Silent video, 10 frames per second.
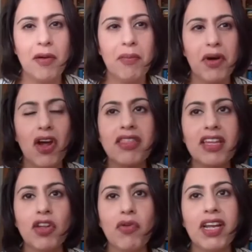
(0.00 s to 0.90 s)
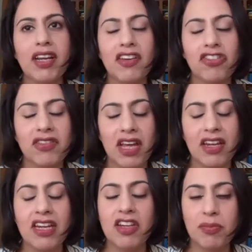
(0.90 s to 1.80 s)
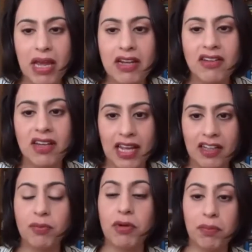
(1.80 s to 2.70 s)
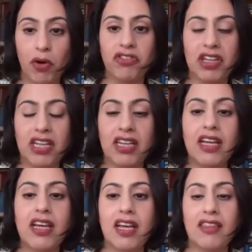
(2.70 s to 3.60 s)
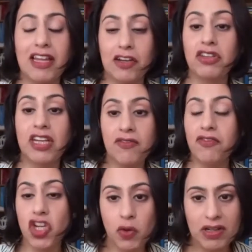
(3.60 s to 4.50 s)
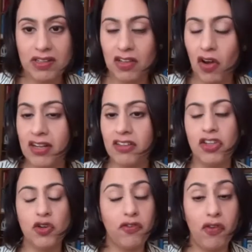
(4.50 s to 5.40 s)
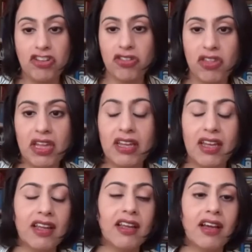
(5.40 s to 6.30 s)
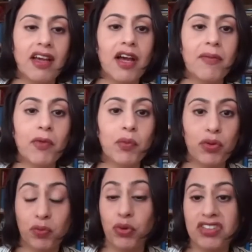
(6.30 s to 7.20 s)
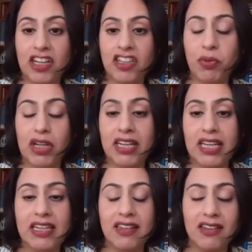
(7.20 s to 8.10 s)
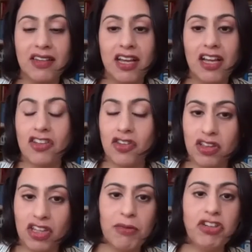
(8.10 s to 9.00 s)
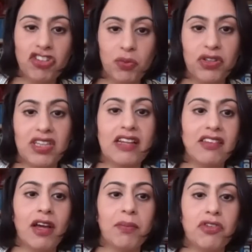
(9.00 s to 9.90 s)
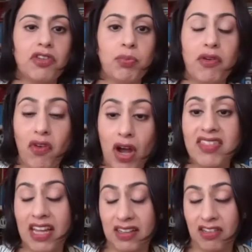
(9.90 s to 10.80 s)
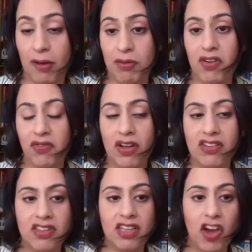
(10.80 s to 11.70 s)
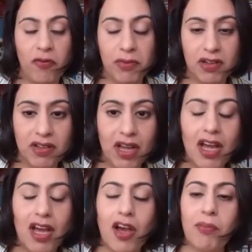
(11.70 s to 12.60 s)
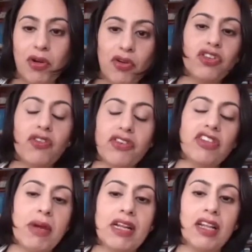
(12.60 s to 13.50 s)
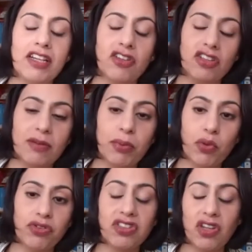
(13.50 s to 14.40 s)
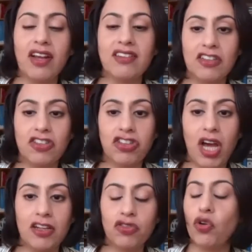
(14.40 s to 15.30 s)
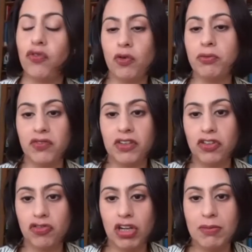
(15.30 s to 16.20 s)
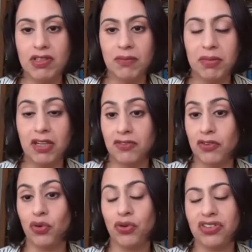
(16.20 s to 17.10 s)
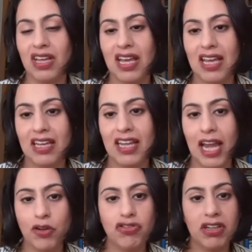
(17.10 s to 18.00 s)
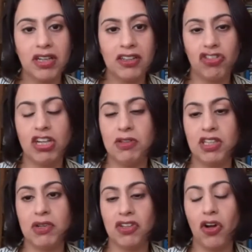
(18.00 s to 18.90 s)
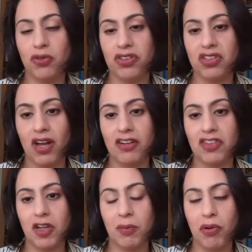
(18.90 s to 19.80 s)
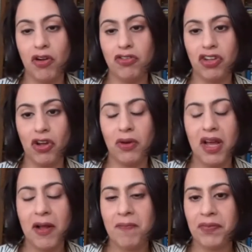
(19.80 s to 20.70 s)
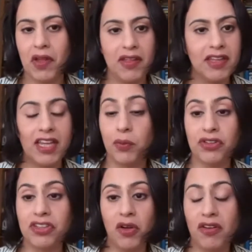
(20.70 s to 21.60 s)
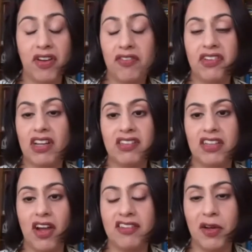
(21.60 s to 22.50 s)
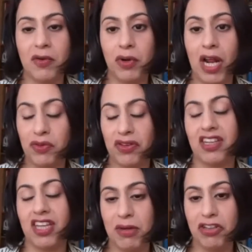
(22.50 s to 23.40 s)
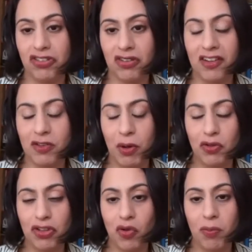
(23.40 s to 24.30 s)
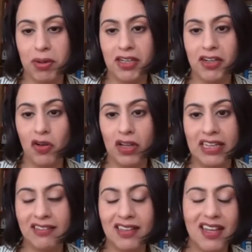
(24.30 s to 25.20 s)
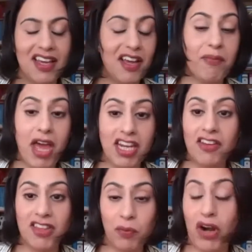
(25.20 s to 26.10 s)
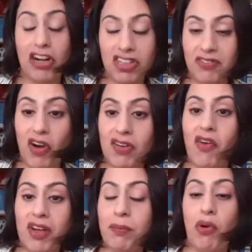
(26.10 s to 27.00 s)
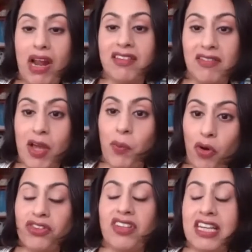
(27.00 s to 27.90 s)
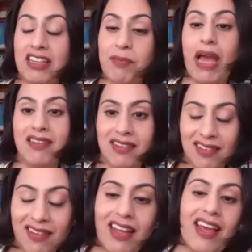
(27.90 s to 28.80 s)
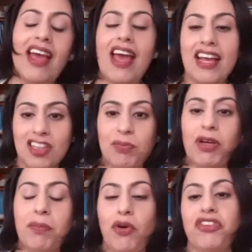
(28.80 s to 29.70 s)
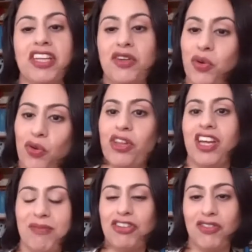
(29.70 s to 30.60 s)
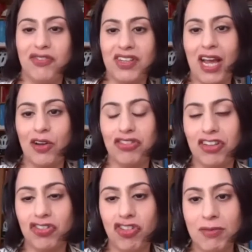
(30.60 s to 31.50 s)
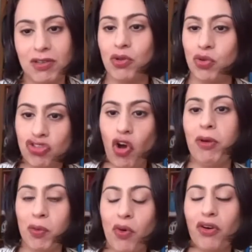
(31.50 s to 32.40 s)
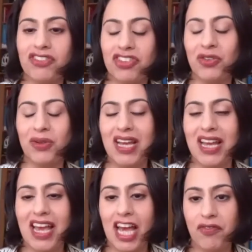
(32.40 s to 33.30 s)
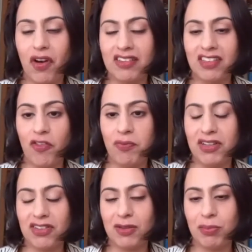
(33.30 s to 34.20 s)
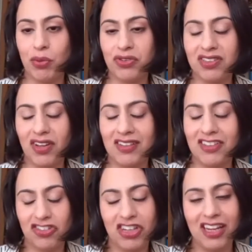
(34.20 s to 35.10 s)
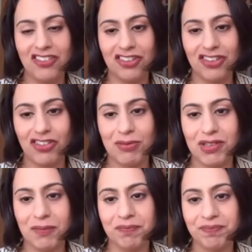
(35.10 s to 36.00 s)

But I think the recognition that an independent expert body that could give new insight, new fresh thinking was desperately needed. So the Commission was set up to provide that type of advice to the government, but also fundamentally to support society to challenge all forms of extremism, because, of course, countering extremism is a whole society approach. So I think it was, a fantastic idea. And when I was at the Commission and I spoke to European colleagues, many of them were actually very, very impressed that there was an independent expert body called the Commission for Countering Extremism, whose job it was to advise government to support society to challenge extremism.